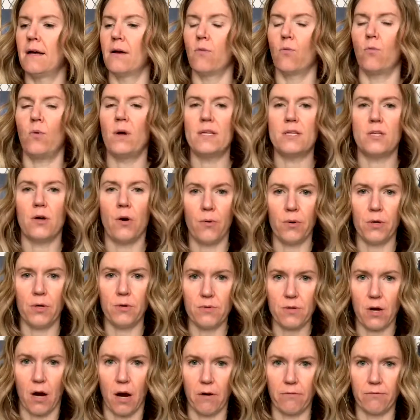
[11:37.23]
We don't
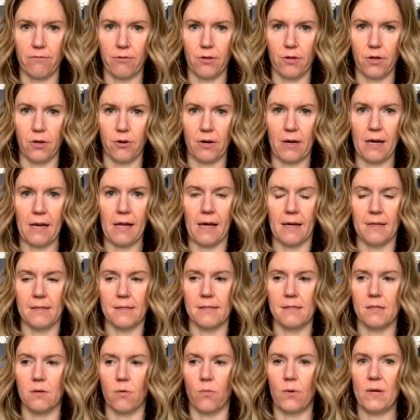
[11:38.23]
use harmful
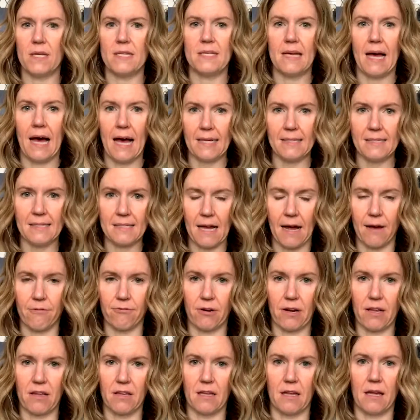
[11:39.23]
ingredients. We test
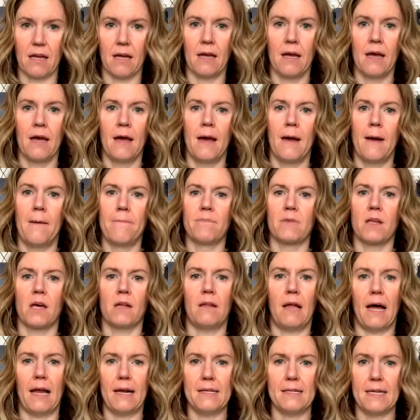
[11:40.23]
everything. A
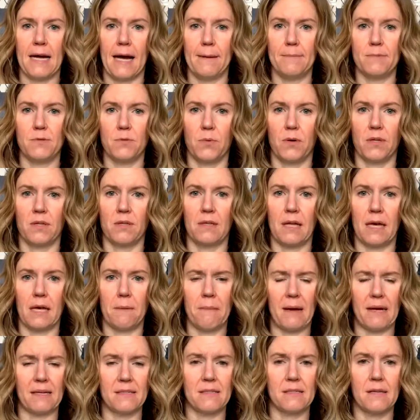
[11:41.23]
lot of times with like
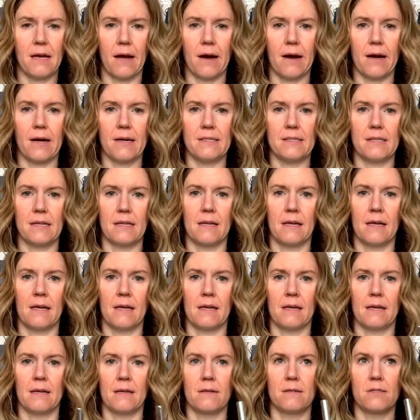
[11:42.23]
mascaras
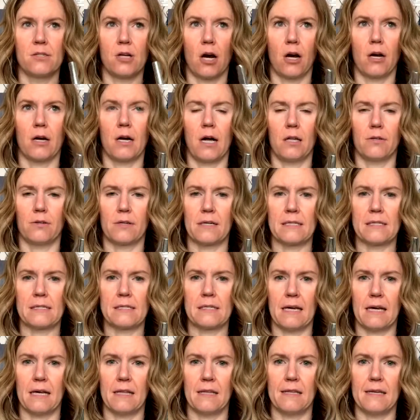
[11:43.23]
and dark colorants
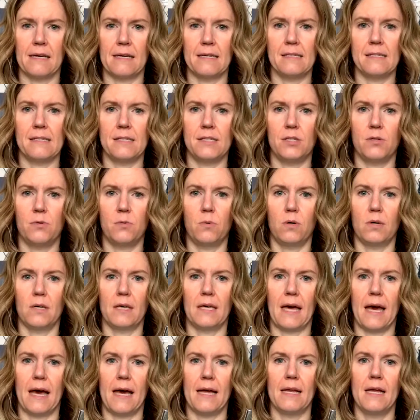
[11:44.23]
like this, you will
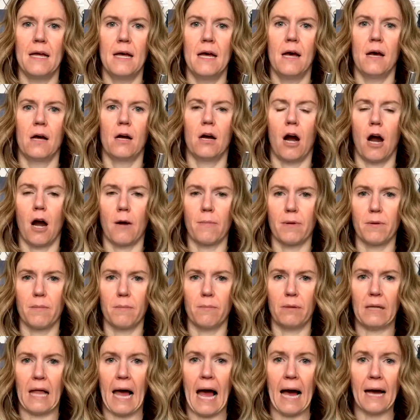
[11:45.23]
get carbon
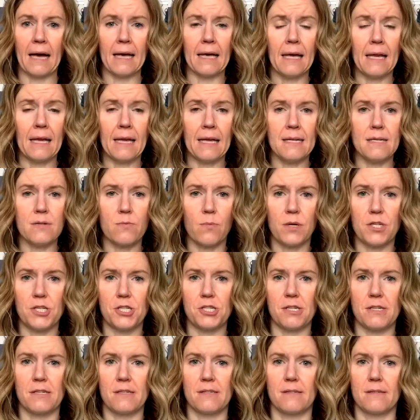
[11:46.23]
black in it, which
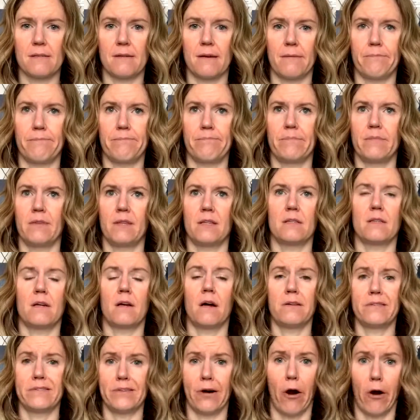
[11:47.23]
is
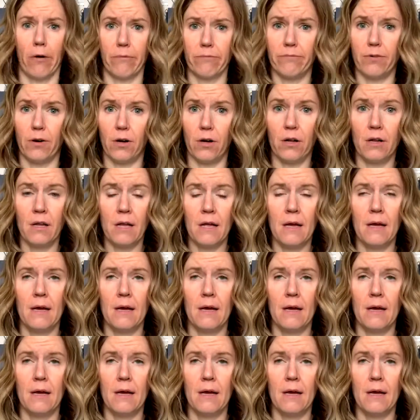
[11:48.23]
harmful.